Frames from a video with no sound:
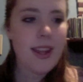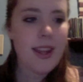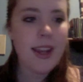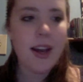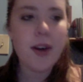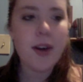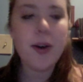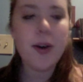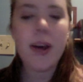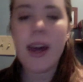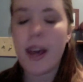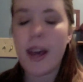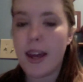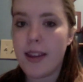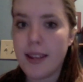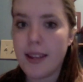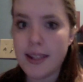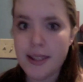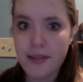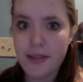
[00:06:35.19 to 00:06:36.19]
Okay, and
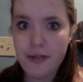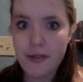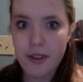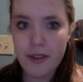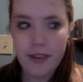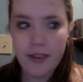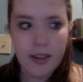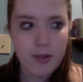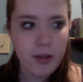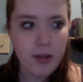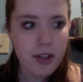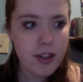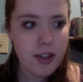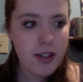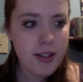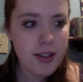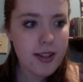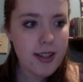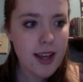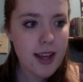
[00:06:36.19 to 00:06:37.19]
that's it for the face
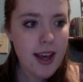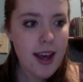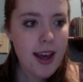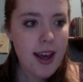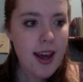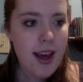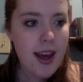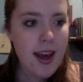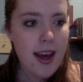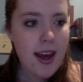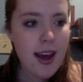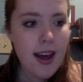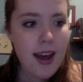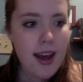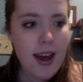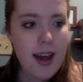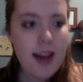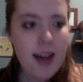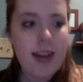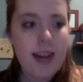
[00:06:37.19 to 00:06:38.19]
brushes.
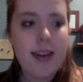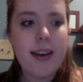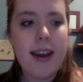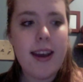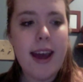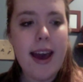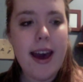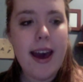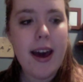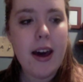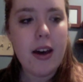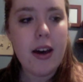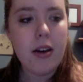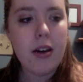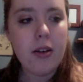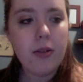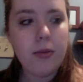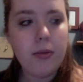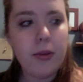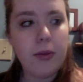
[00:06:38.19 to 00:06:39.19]

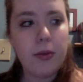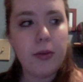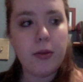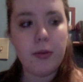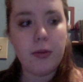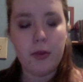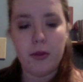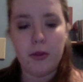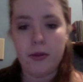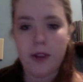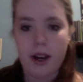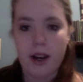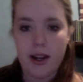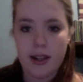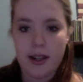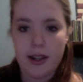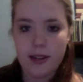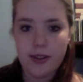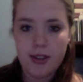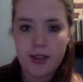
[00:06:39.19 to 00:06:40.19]
Now we will move
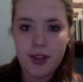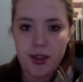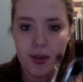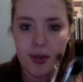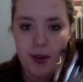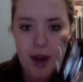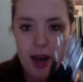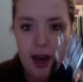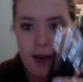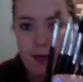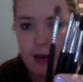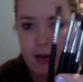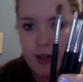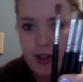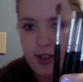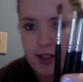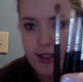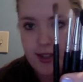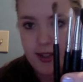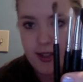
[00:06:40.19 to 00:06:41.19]
on to eye
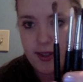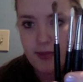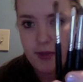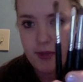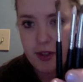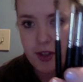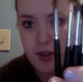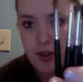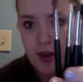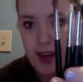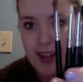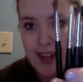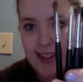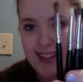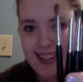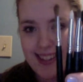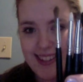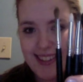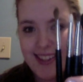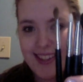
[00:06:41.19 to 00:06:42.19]
brushes, which you get
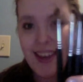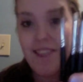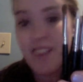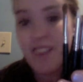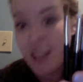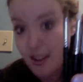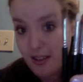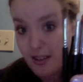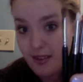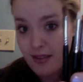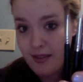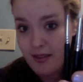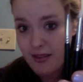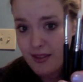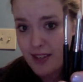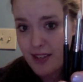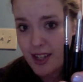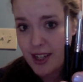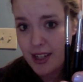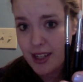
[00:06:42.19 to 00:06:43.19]
7
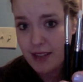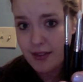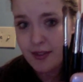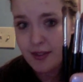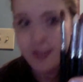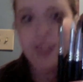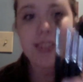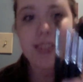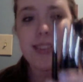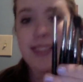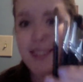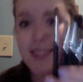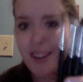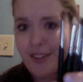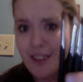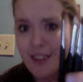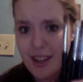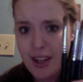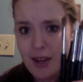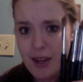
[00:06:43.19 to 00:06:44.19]

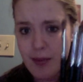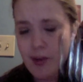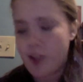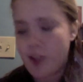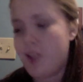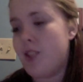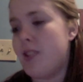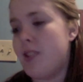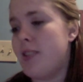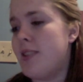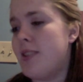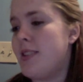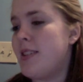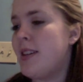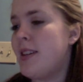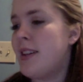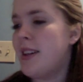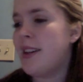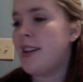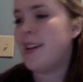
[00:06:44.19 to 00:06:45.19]
eye brushes.
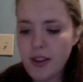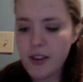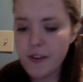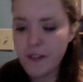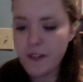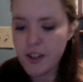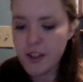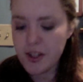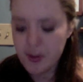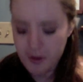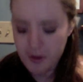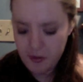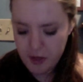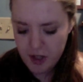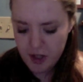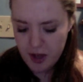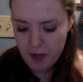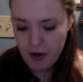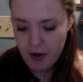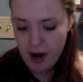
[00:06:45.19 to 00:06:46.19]
The first one,
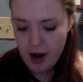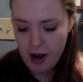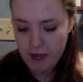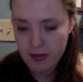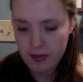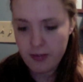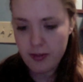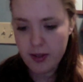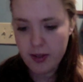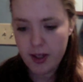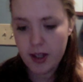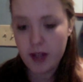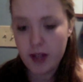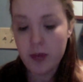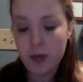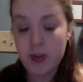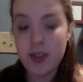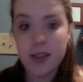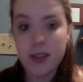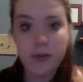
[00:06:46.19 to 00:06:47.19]
which I probably
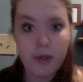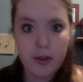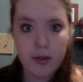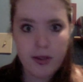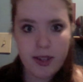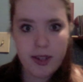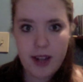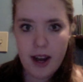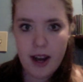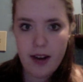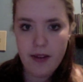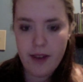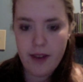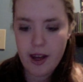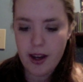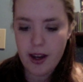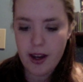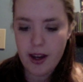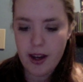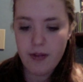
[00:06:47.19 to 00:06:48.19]
use the most out of
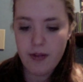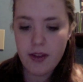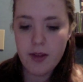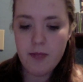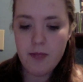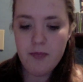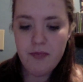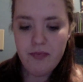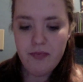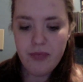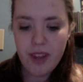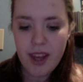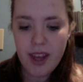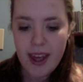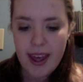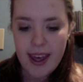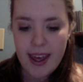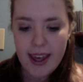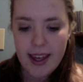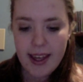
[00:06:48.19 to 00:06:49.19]
any of them,
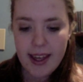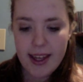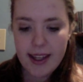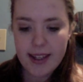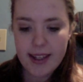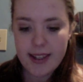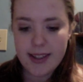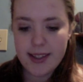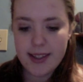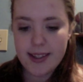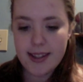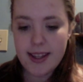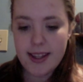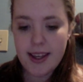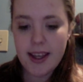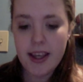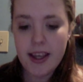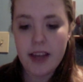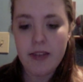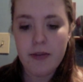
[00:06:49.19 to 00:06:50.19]
is
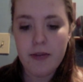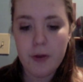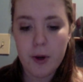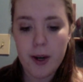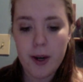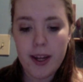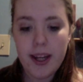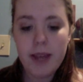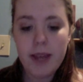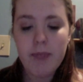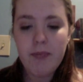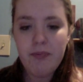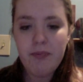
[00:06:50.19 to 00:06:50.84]
the E40.